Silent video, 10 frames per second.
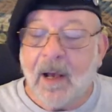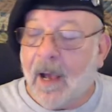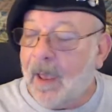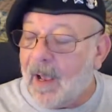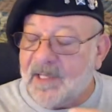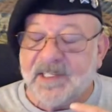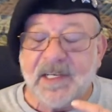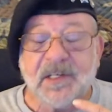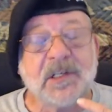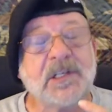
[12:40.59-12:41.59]
I
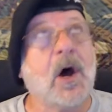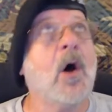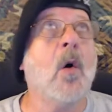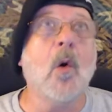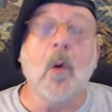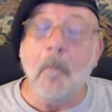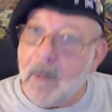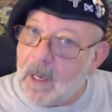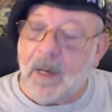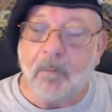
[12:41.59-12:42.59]
see so
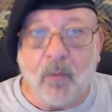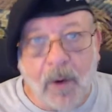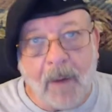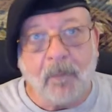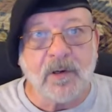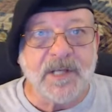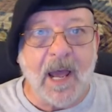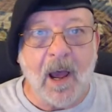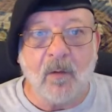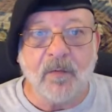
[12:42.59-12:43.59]
many preppers
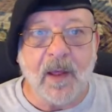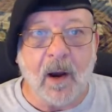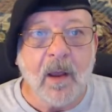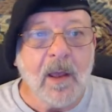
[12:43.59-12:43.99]
out there.